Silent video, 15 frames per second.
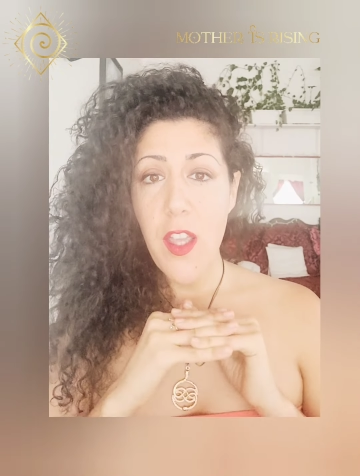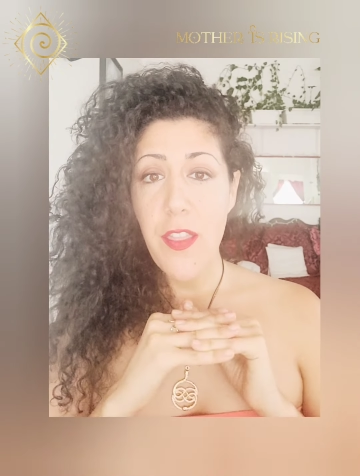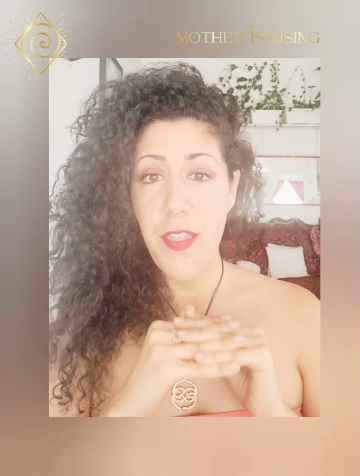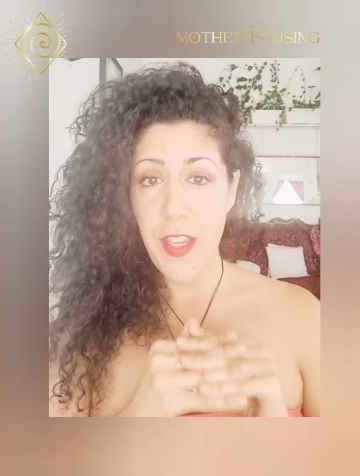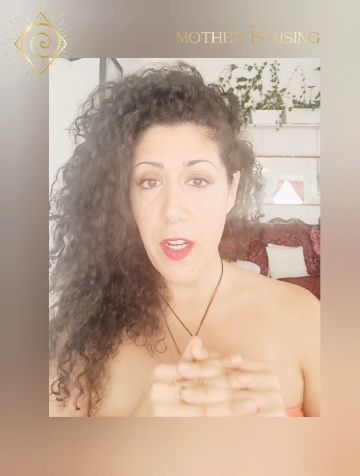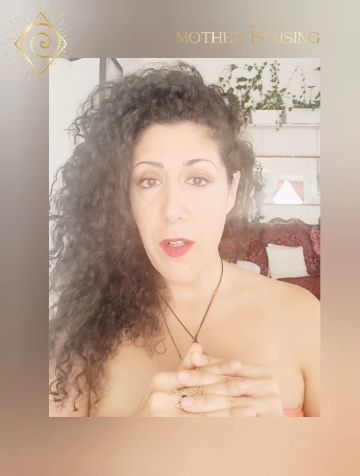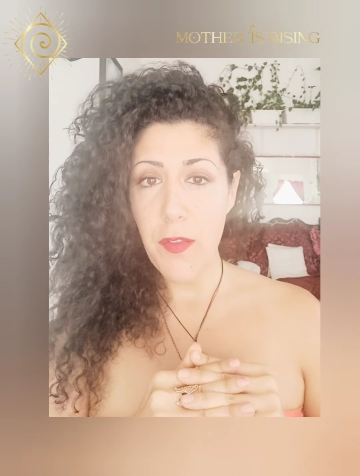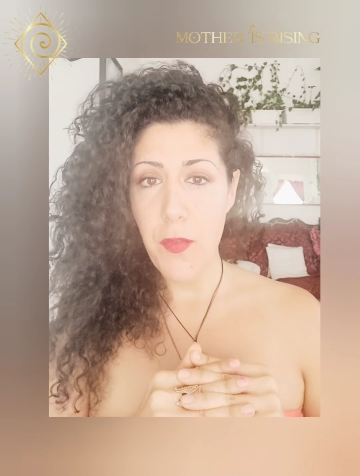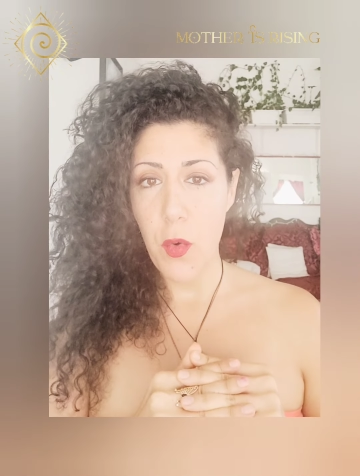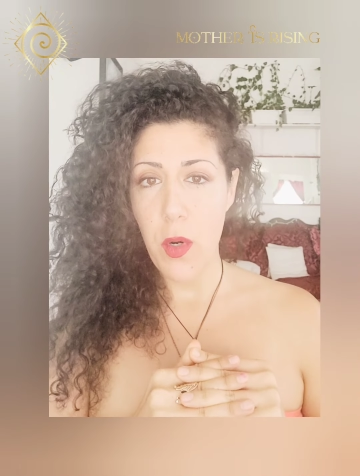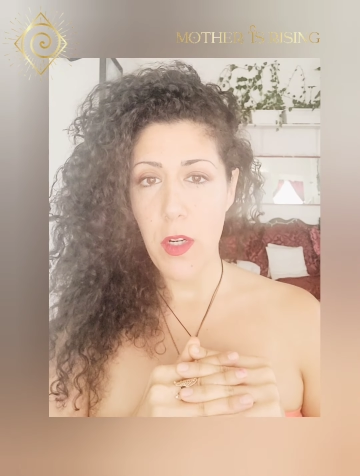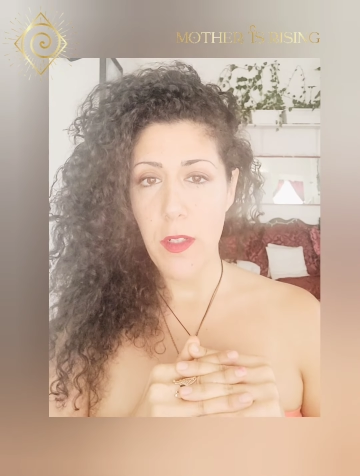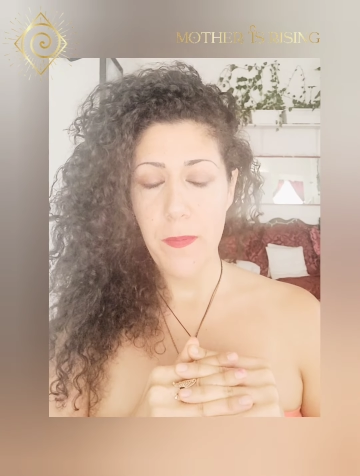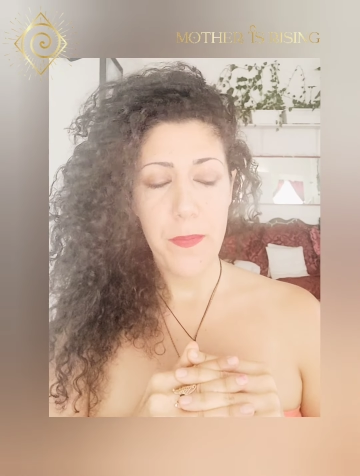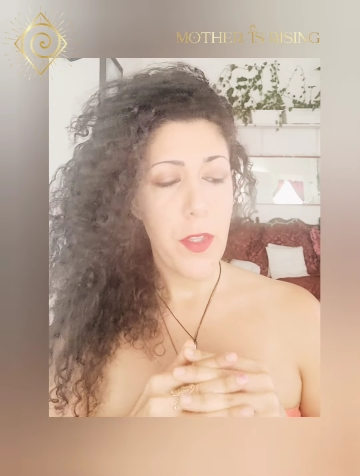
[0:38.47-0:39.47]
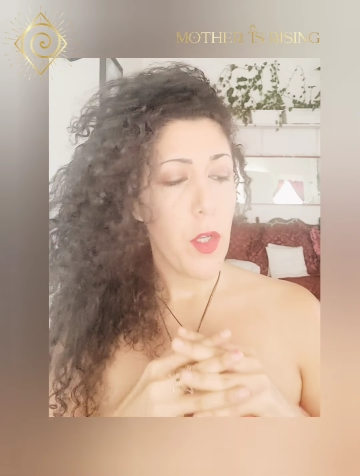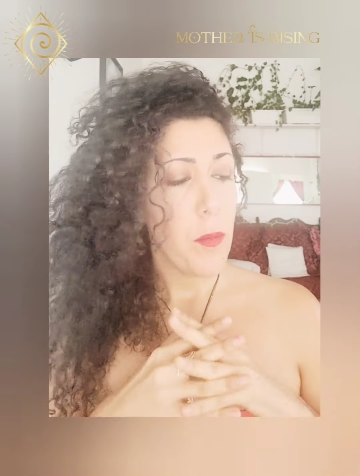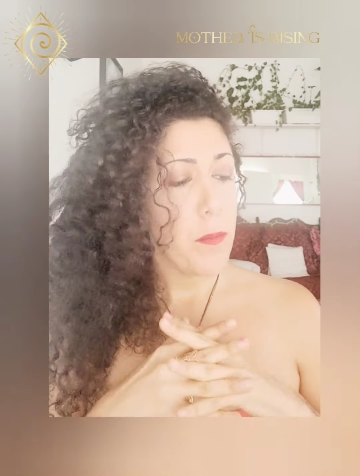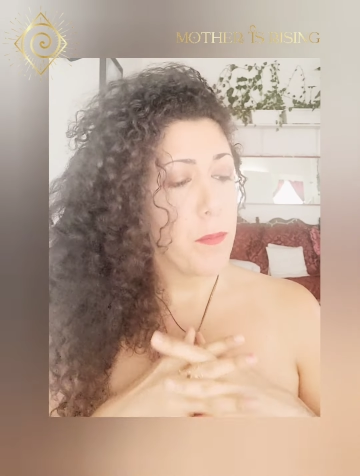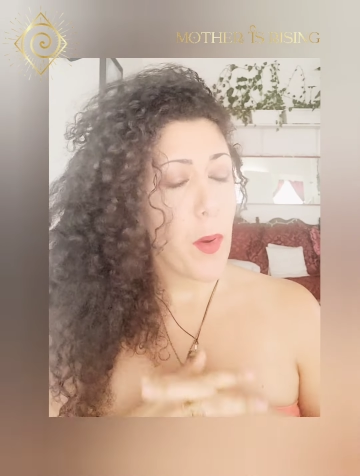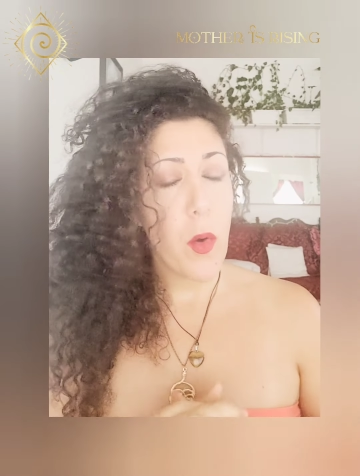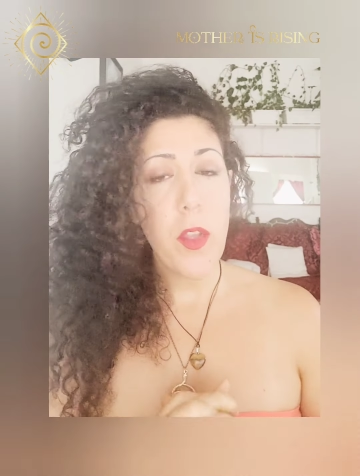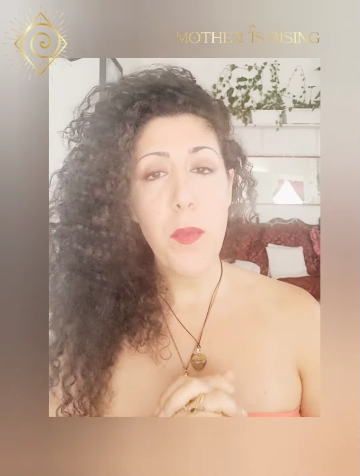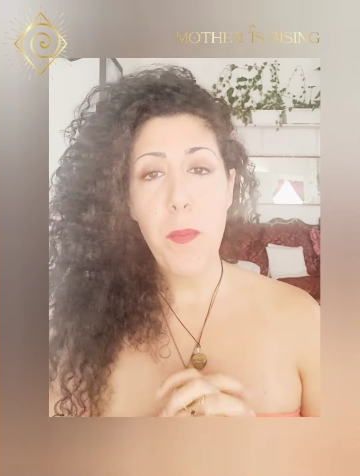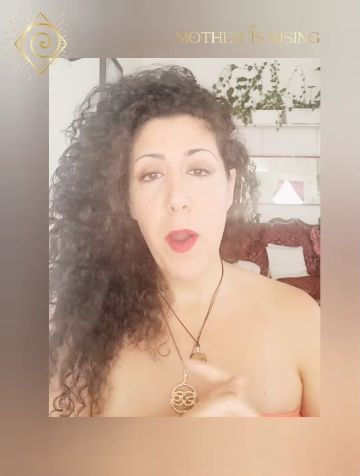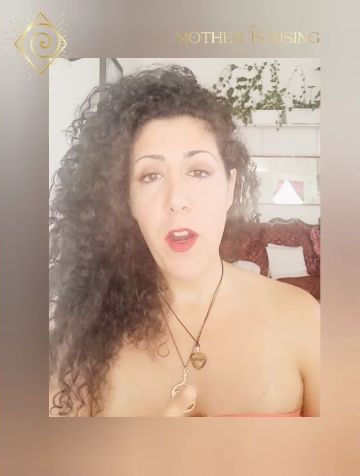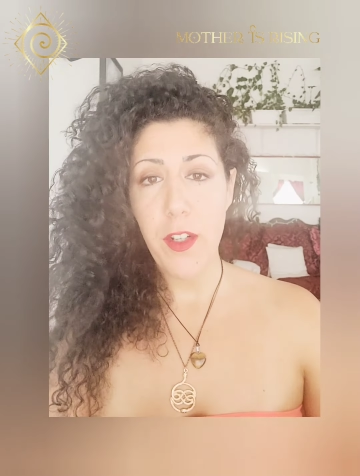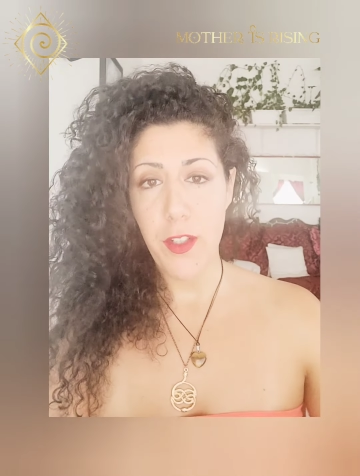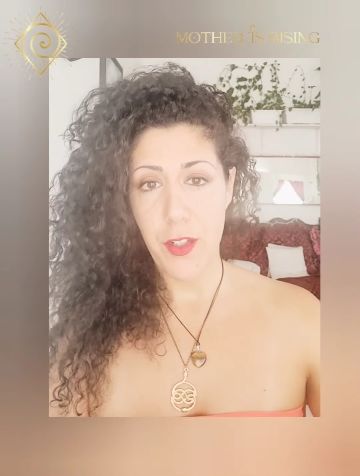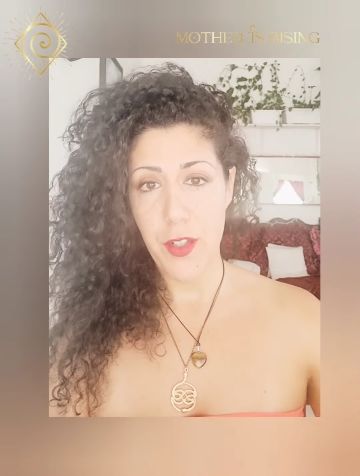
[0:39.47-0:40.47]
Therefore, both
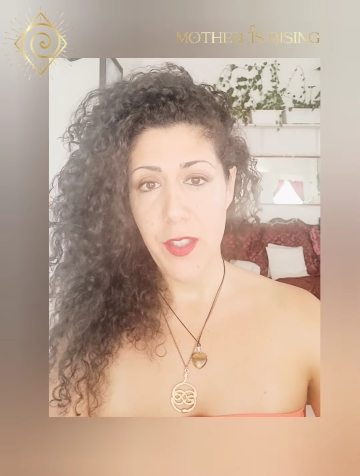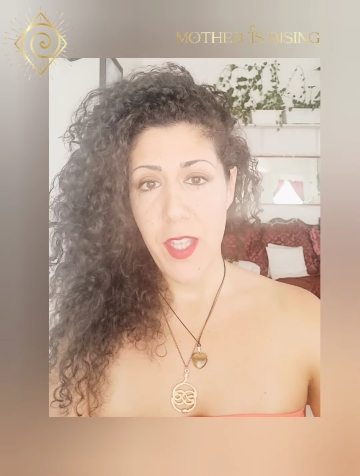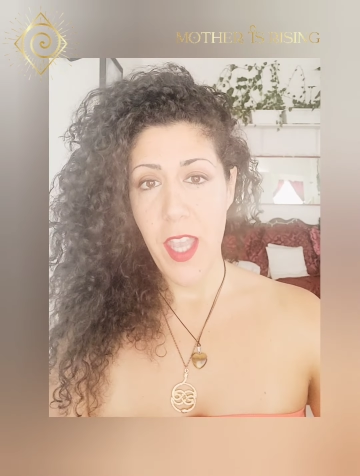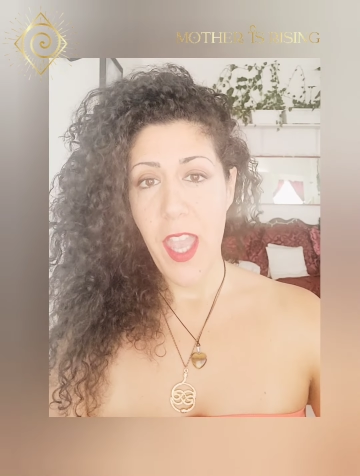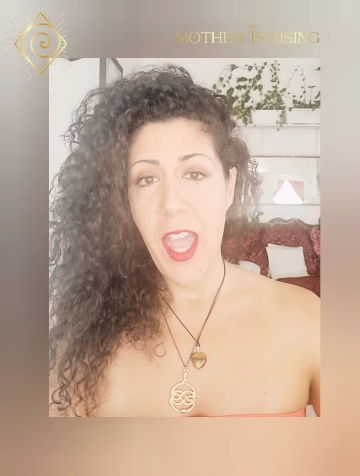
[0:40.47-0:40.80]
partners